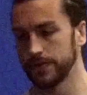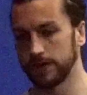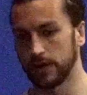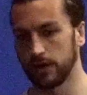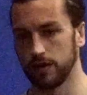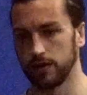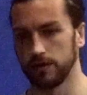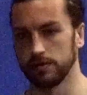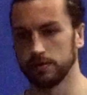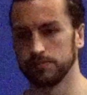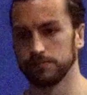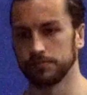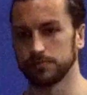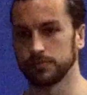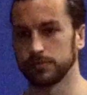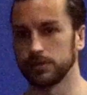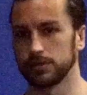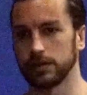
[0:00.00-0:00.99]
So
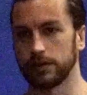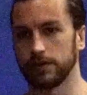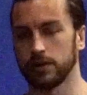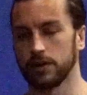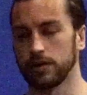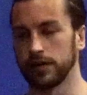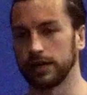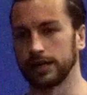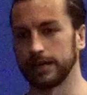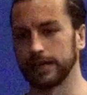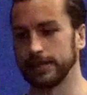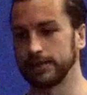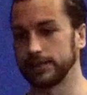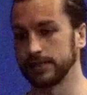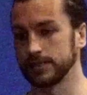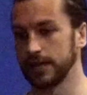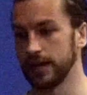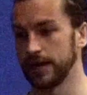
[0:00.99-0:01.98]
there aren't any
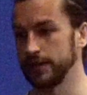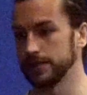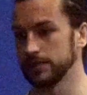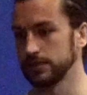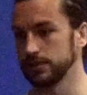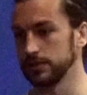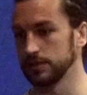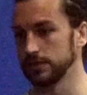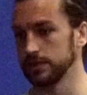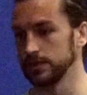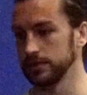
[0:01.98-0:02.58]
easy sides.